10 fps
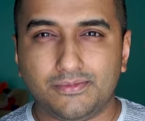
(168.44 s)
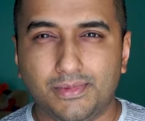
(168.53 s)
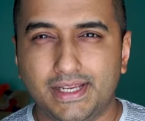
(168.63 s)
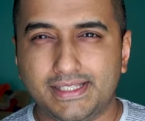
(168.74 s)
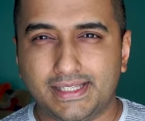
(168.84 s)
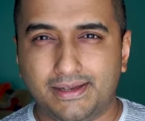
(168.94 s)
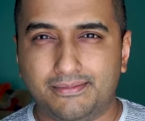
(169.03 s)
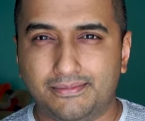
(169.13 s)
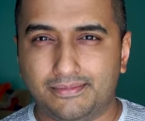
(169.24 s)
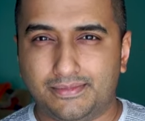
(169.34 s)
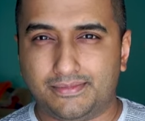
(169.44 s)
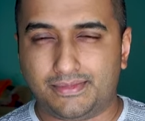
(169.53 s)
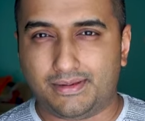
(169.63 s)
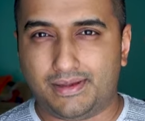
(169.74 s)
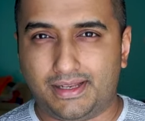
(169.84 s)
by some
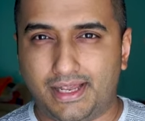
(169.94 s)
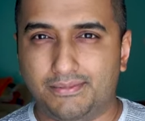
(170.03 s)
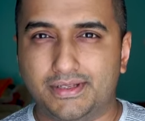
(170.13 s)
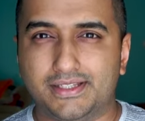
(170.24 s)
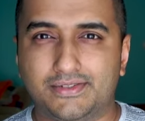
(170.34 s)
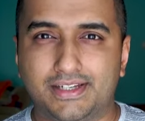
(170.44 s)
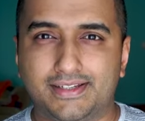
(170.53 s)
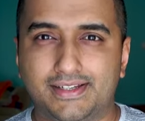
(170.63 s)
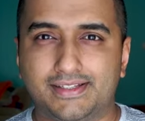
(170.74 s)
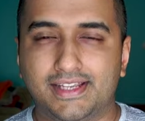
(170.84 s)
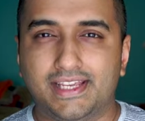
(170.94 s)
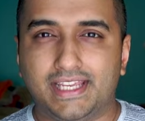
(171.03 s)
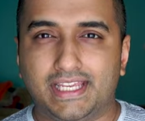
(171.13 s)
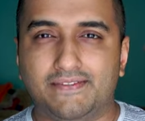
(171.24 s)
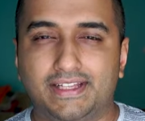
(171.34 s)
administrators.
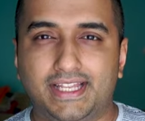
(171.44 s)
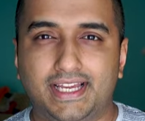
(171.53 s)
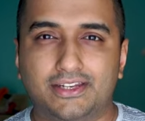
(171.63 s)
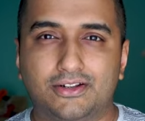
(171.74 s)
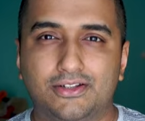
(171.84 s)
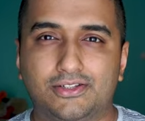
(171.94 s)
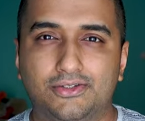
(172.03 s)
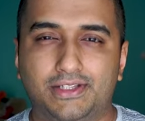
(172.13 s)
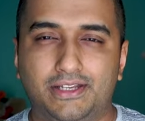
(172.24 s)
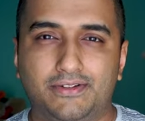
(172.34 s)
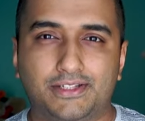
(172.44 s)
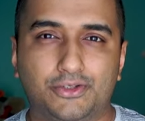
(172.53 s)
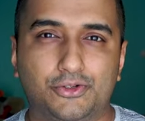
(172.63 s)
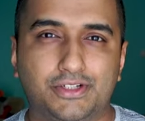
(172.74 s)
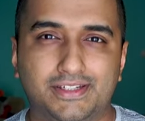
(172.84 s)
Even that also, there were
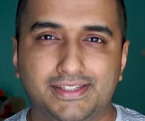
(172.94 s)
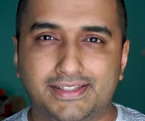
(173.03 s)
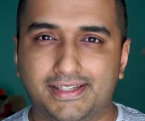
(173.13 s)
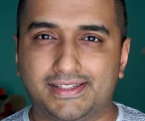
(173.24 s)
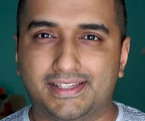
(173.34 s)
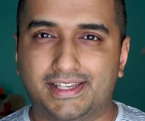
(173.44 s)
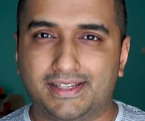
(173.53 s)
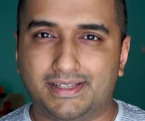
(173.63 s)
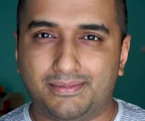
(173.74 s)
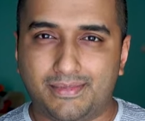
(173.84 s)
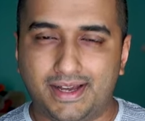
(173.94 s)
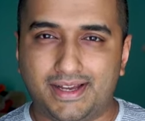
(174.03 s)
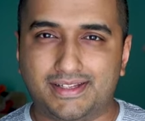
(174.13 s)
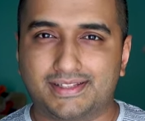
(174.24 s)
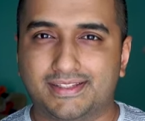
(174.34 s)
social distancing, the
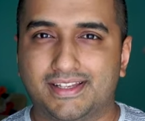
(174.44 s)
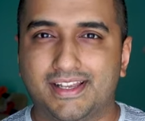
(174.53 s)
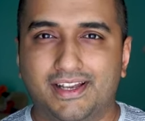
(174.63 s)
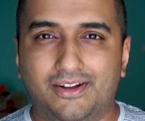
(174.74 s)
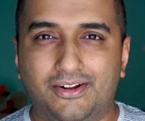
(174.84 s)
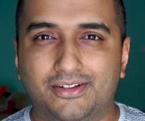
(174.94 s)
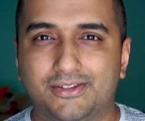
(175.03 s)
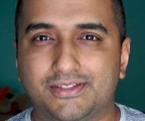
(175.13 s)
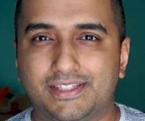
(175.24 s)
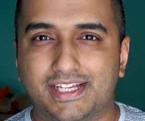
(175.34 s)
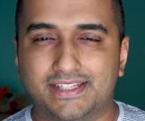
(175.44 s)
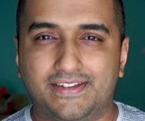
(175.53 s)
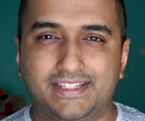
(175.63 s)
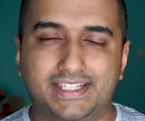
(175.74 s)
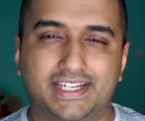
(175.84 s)
masks, all those things. They
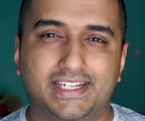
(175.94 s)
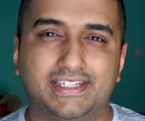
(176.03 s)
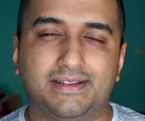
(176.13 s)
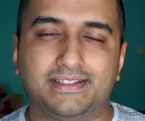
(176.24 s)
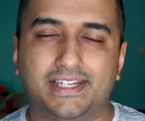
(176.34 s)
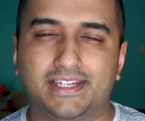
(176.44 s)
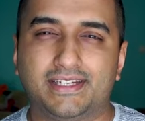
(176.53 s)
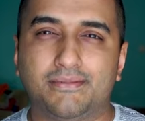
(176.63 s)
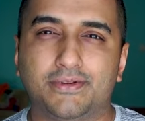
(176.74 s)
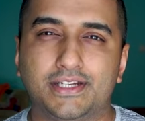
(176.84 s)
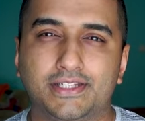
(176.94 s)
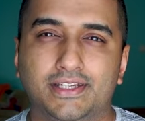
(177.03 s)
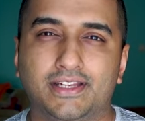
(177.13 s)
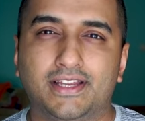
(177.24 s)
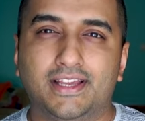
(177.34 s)
were taking te taking
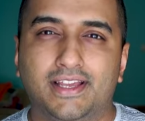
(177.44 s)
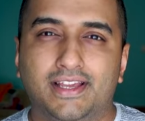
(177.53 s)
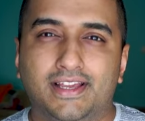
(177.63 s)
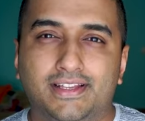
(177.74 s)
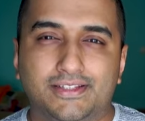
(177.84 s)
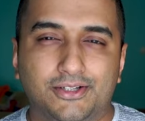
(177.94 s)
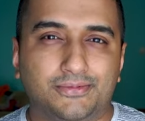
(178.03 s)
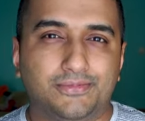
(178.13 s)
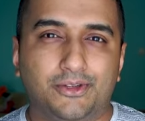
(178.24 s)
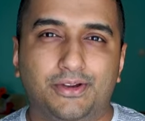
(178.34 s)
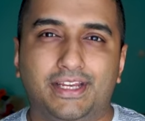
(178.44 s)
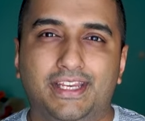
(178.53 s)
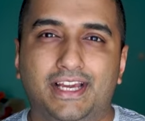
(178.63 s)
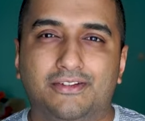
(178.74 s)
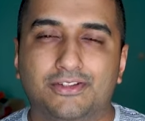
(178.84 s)
temperature. So no
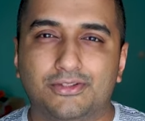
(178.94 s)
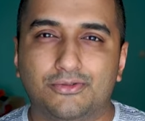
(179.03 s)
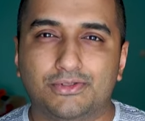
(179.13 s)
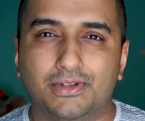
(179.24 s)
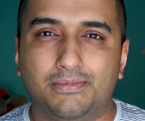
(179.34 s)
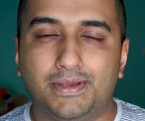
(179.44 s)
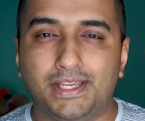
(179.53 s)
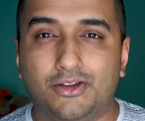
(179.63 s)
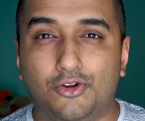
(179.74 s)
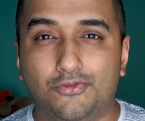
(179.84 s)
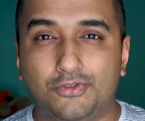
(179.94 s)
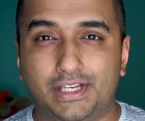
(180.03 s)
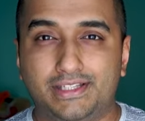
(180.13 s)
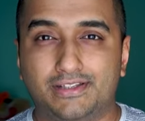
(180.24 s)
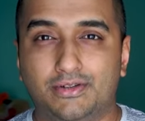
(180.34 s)
idea how the schools will be.
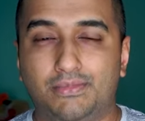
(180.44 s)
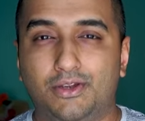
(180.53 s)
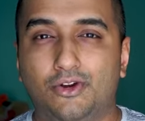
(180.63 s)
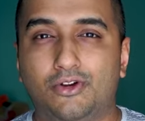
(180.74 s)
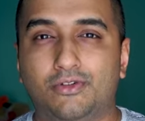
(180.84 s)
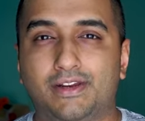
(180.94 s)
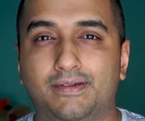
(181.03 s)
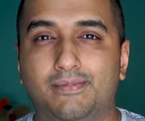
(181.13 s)
Hopefully this will be over